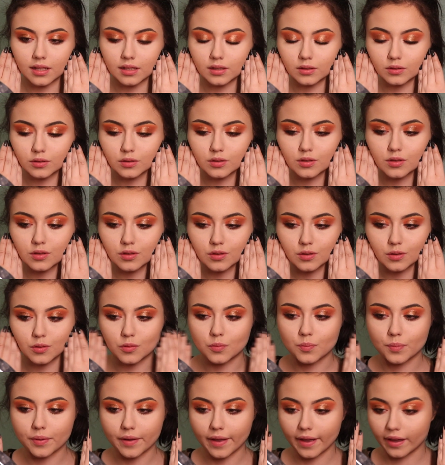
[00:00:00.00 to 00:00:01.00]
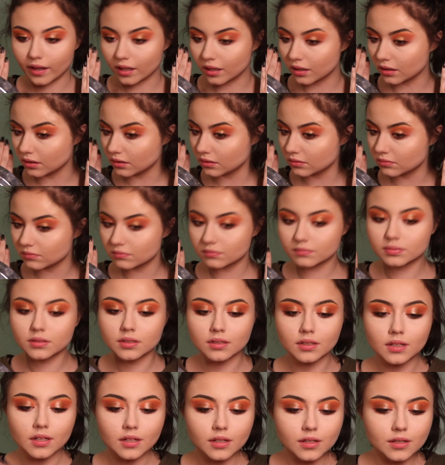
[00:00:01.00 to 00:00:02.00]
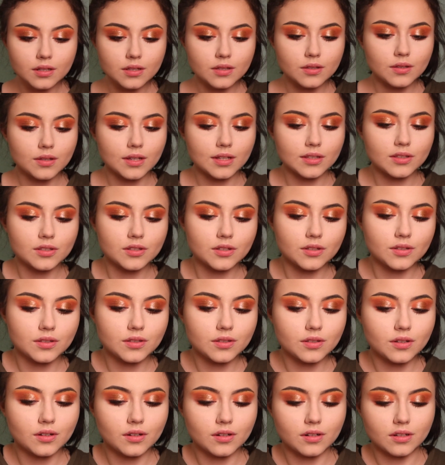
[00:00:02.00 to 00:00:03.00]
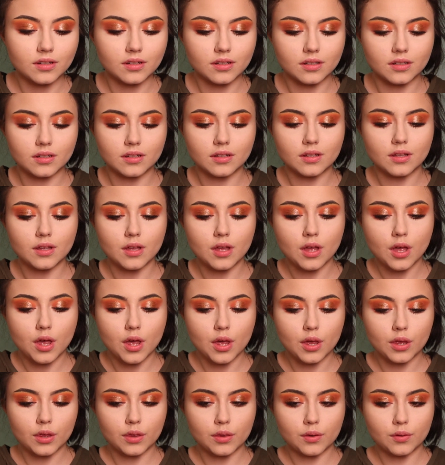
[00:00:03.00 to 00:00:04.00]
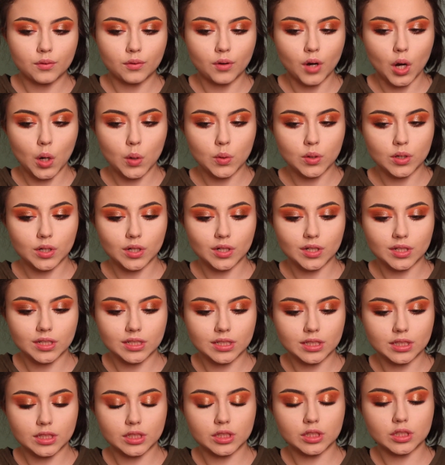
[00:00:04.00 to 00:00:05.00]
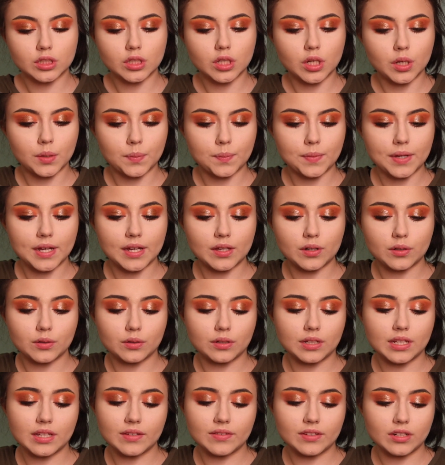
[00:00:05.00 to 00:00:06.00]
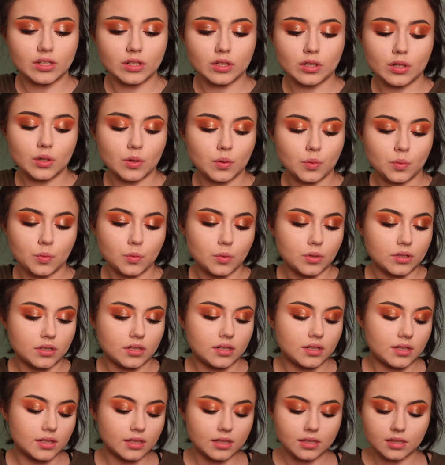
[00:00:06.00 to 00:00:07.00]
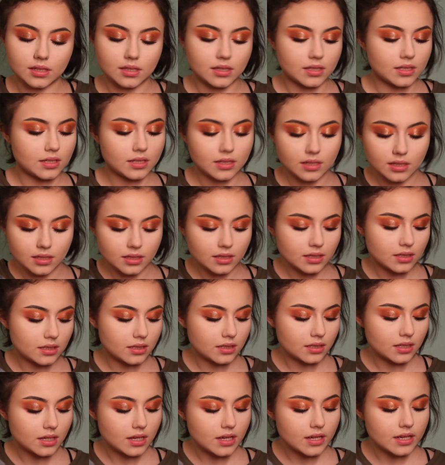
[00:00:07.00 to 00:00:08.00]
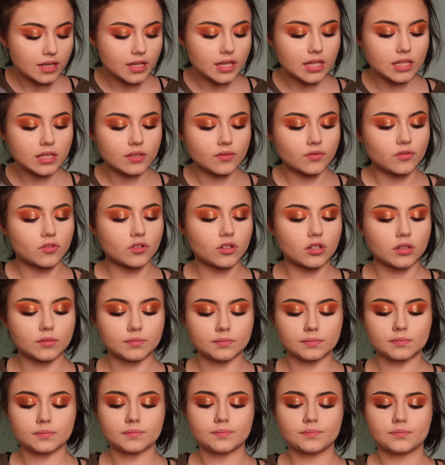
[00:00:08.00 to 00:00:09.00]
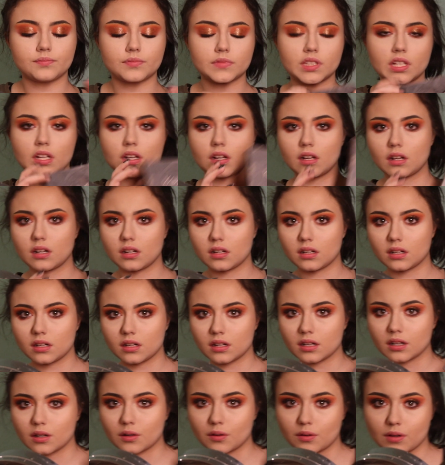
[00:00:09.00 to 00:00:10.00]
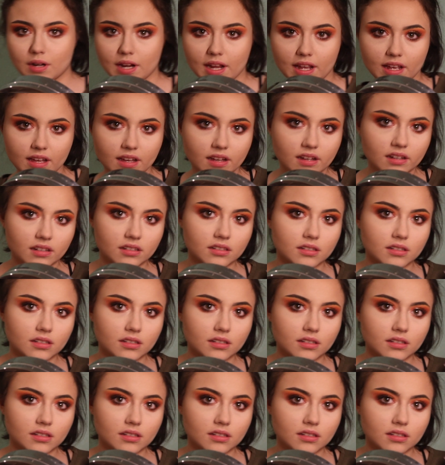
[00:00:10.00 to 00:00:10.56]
It looks so pale. So it's just gonna throw on some, I don't even know what this is. It's from Korea.